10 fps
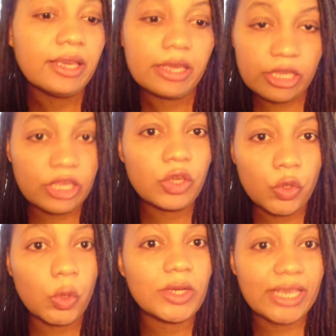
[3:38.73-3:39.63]
he
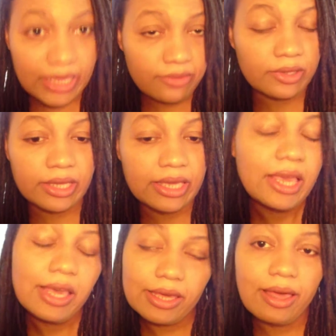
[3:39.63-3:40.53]
could easily
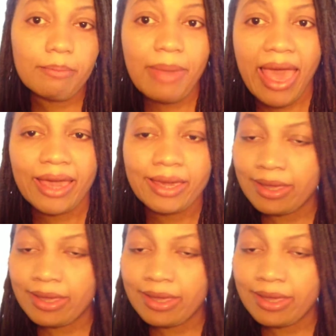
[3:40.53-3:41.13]
come back.